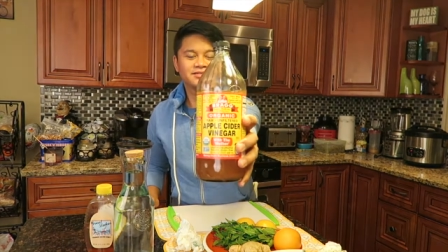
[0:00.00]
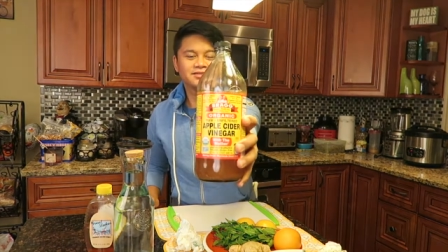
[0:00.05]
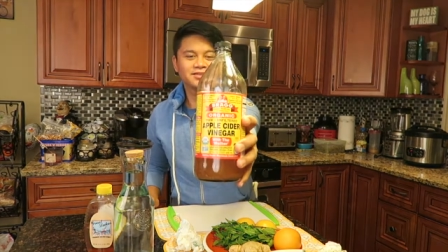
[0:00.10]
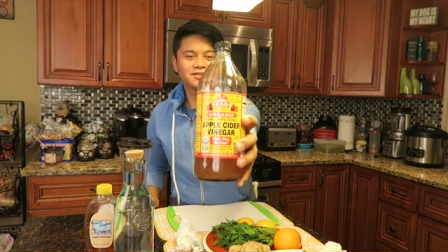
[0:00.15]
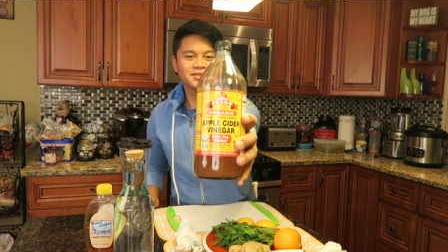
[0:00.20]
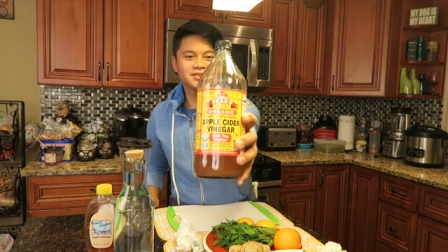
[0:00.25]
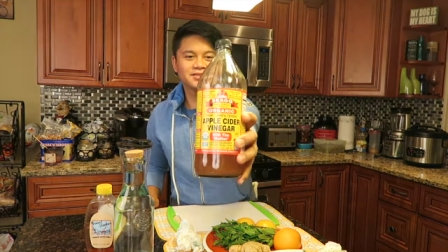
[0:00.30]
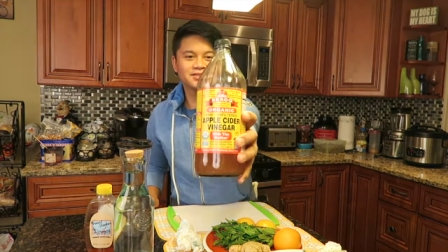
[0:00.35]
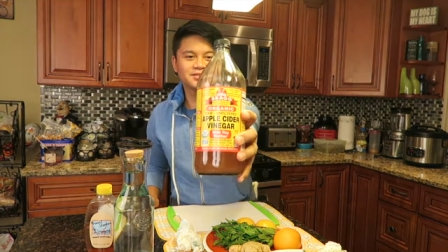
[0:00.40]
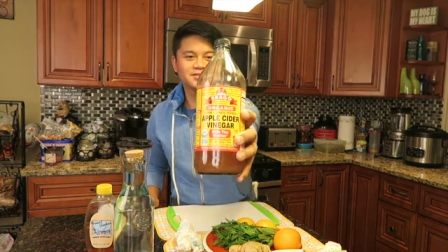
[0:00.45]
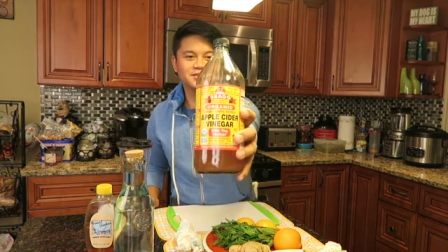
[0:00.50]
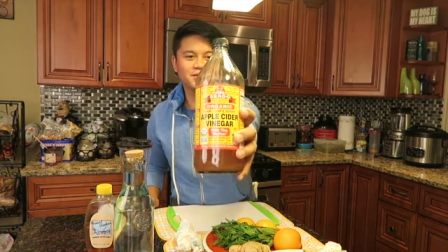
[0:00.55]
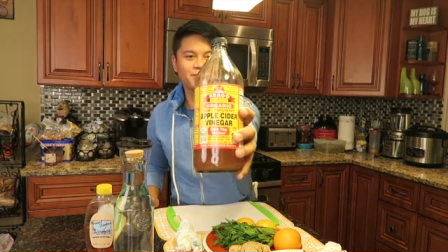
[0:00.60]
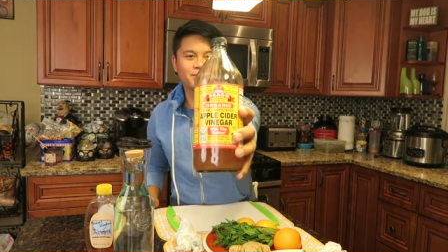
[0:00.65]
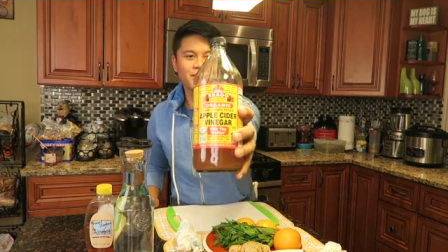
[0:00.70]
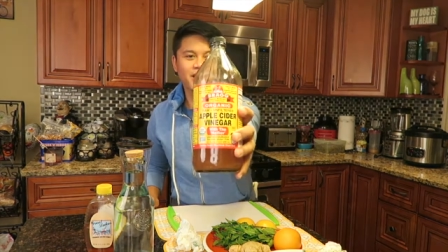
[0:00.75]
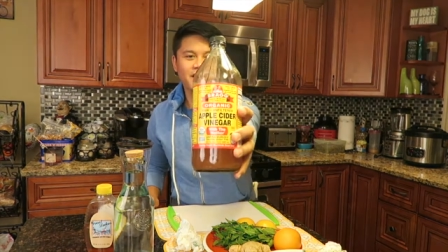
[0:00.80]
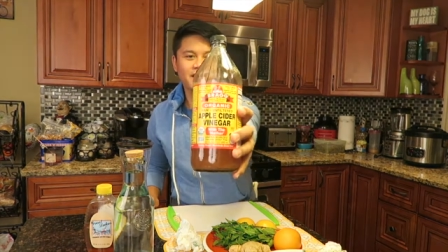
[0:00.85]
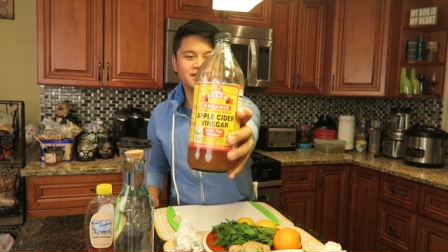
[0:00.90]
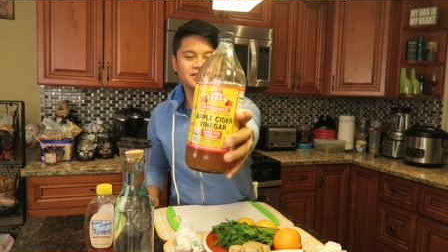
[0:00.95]
so this is the
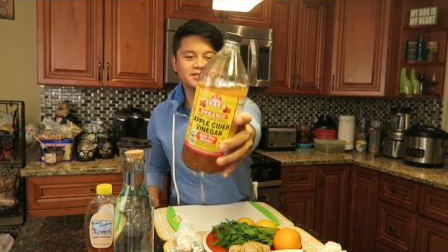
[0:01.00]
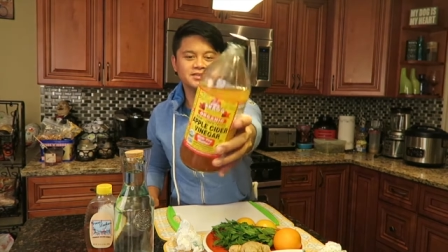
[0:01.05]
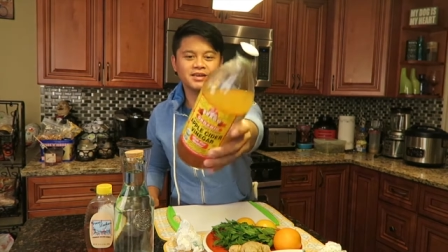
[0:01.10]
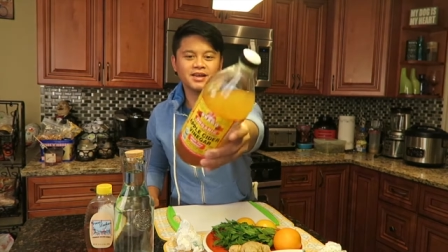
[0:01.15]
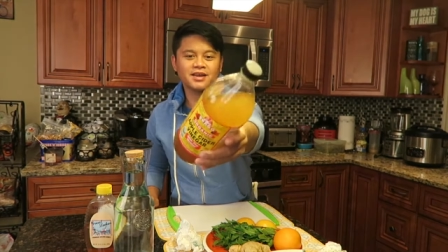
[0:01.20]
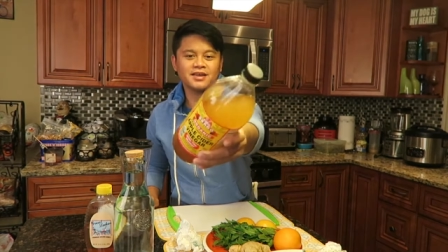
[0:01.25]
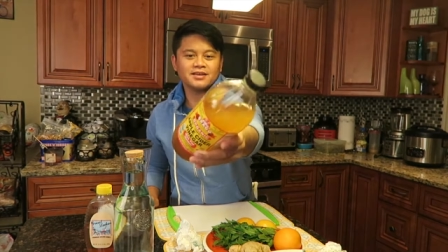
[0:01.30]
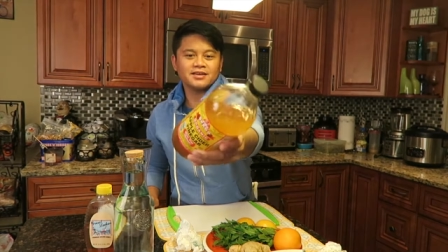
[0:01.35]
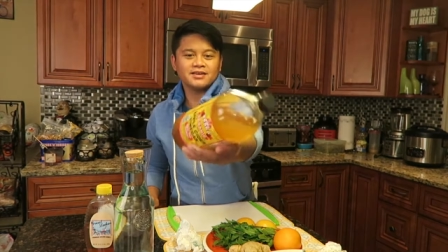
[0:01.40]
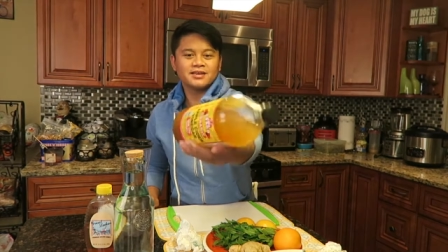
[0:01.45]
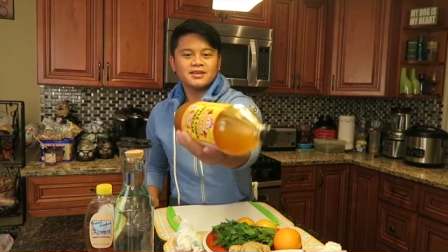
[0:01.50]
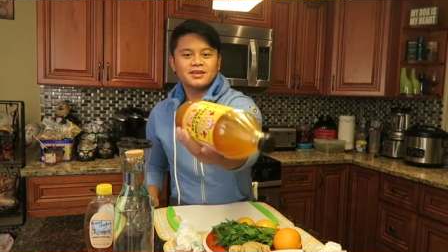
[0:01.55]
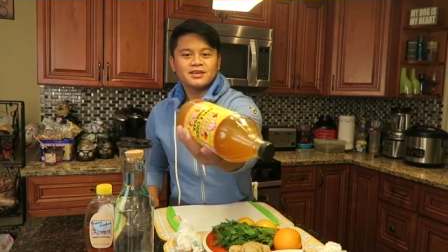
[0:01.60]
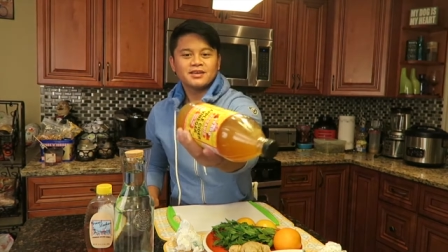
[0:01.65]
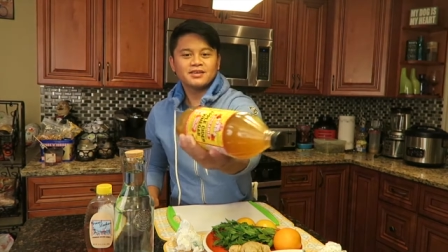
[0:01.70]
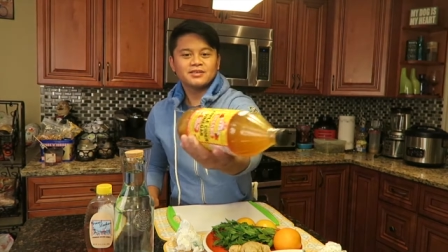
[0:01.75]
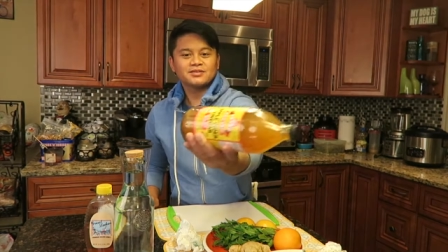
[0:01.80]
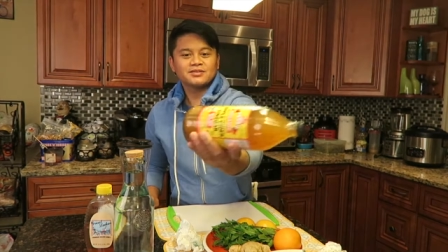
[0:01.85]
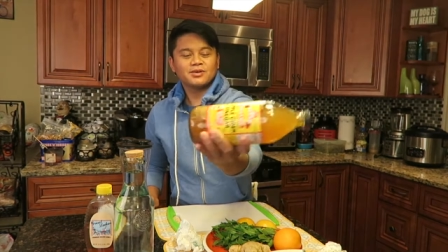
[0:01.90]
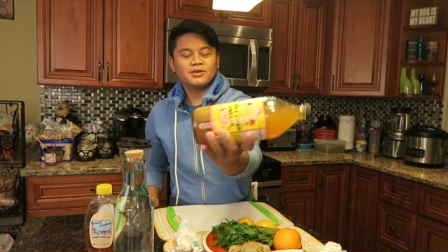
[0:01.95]
Bragg's time
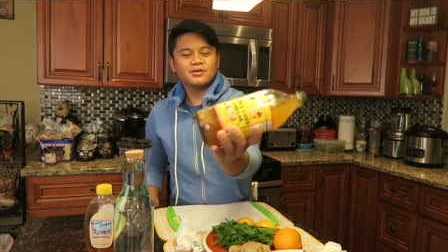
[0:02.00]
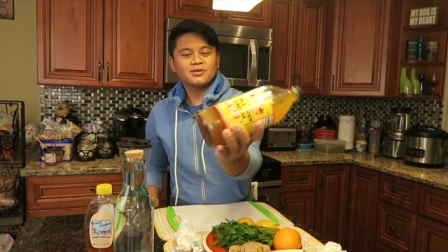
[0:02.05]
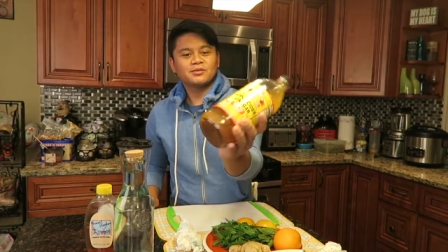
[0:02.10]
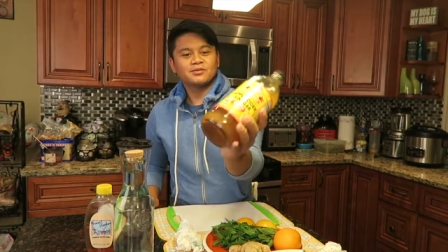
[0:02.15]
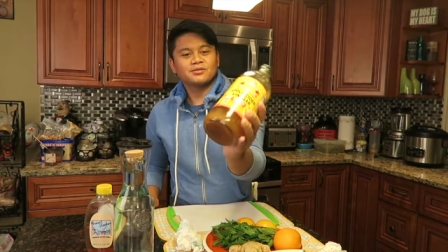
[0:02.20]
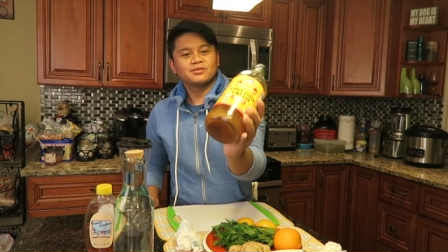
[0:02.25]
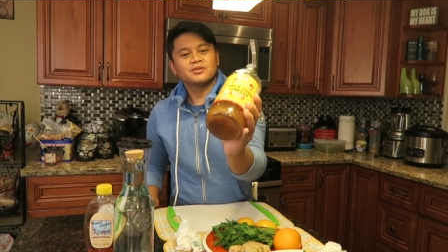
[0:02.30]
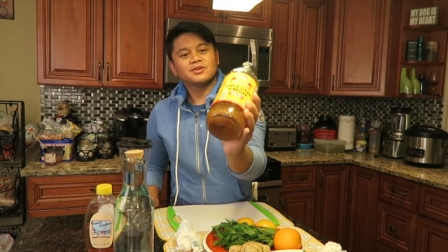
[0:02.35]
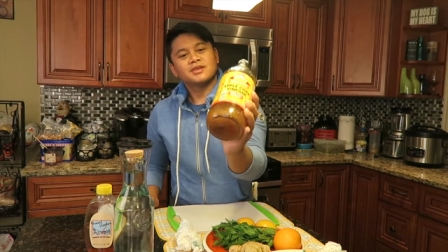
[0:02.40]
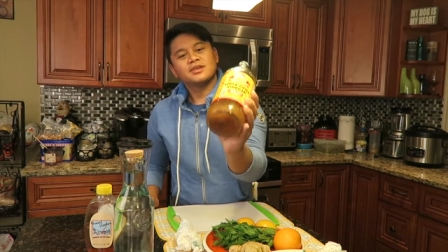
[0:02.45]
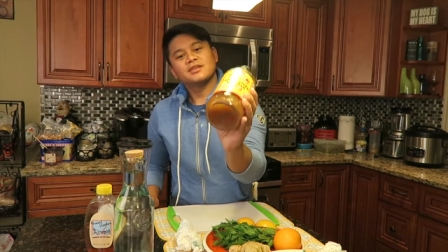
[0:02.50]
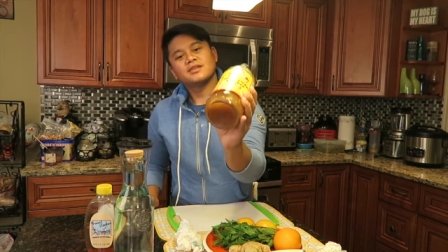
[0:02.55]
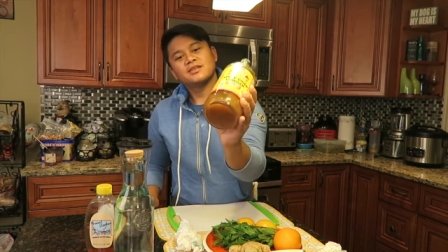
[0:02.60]
so